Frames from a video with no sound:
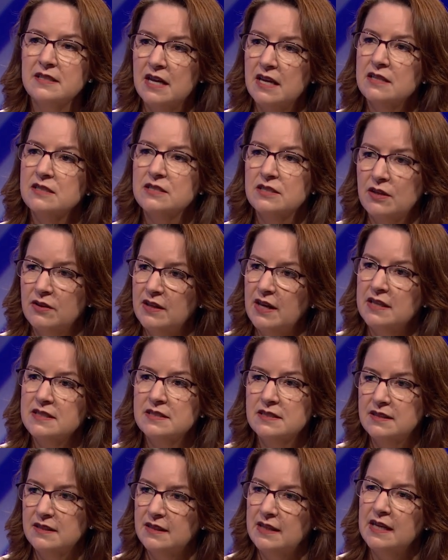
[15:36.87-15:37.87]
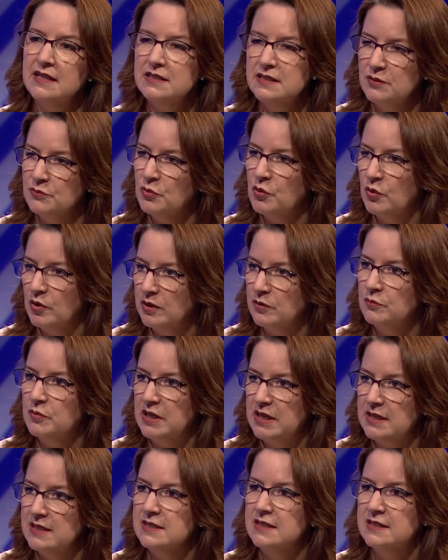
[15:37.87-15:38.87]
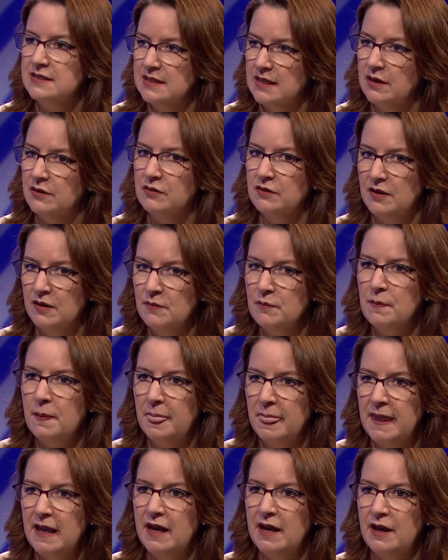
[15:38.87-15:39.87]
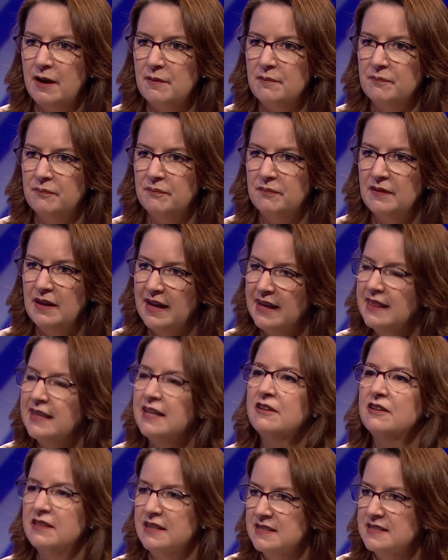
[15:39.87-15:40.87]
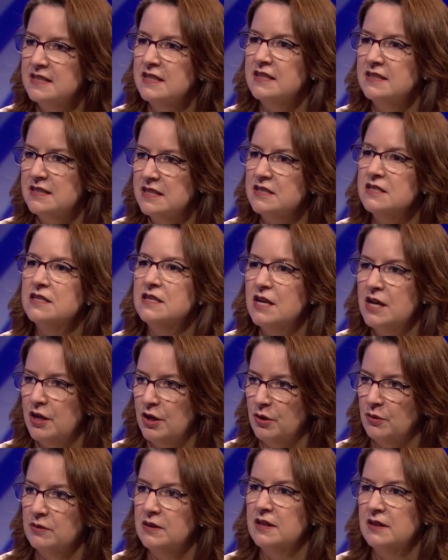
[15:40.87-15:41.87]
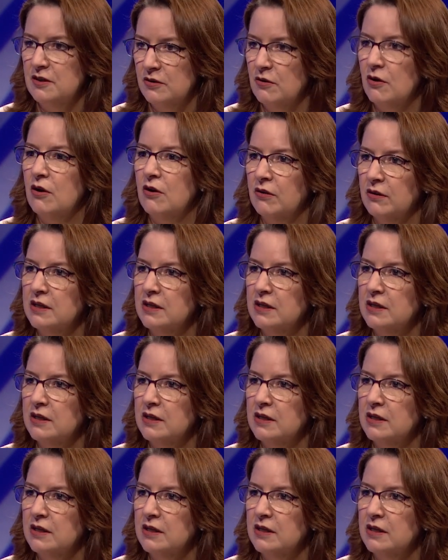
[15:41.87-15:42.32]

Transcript: And so that's the important piece, is that I think the citizens know that they're all